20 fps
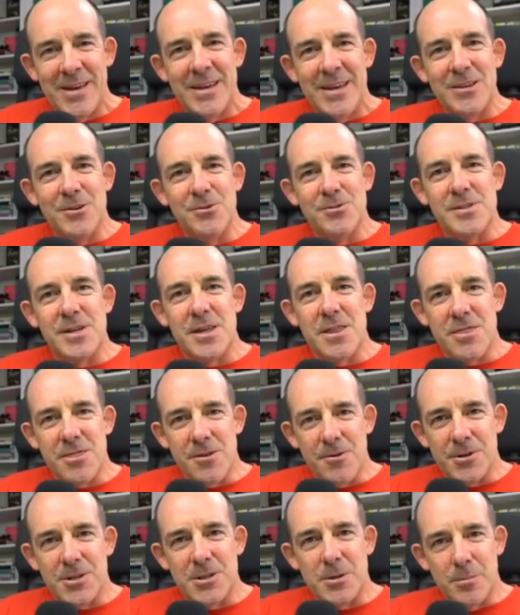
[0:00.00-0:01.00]
using
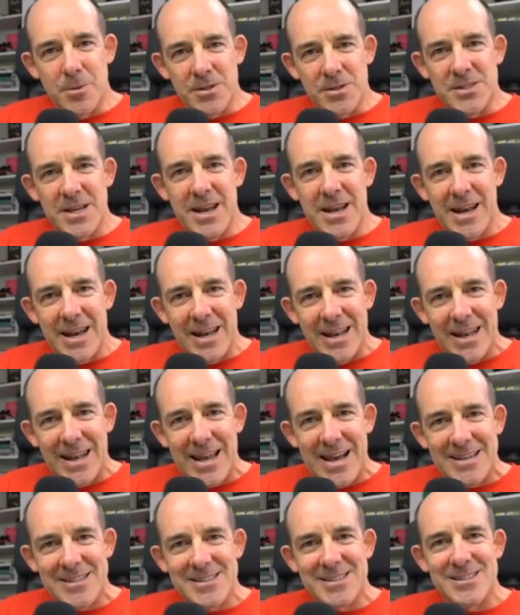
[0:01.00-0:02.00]
thirty percent
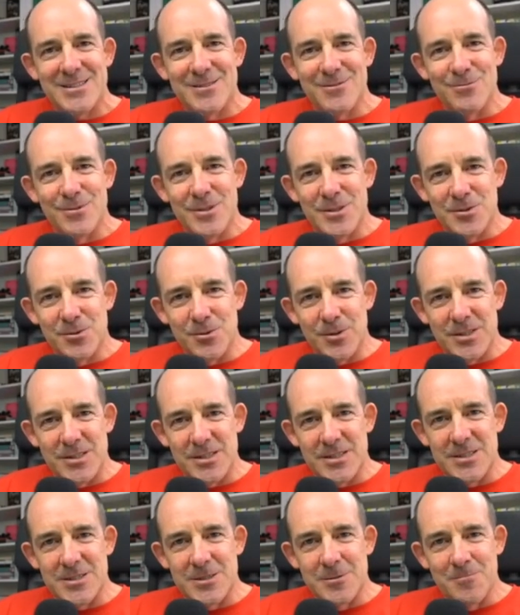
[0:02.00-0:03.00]
less
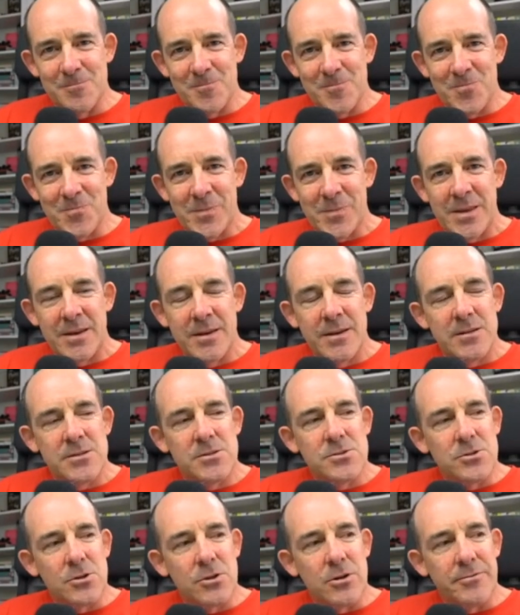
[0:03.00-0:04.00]
resources.
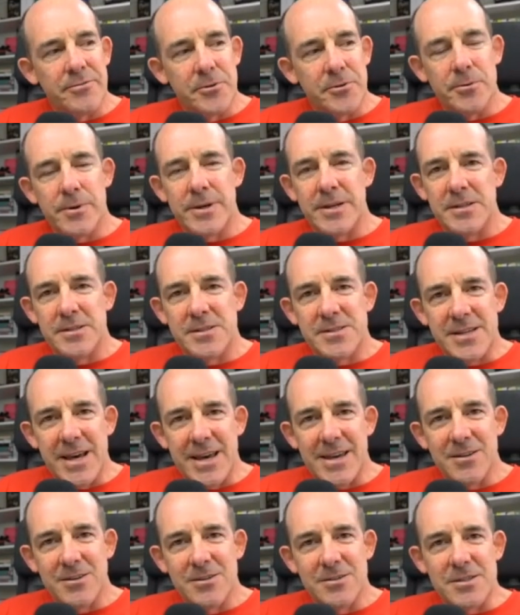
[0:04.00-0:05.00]
So if you're in
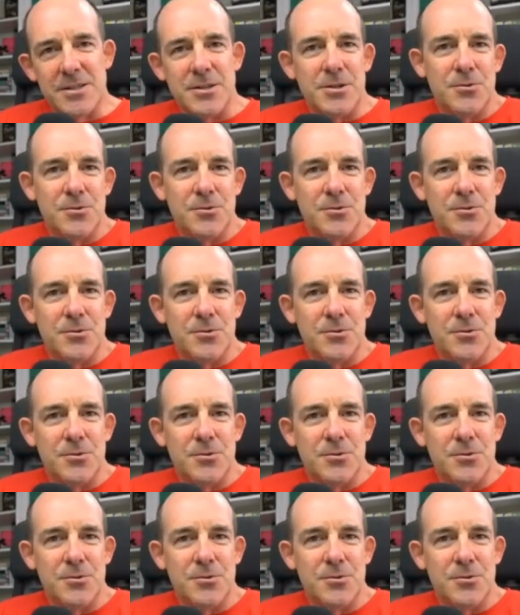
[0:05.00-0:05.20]
sales and you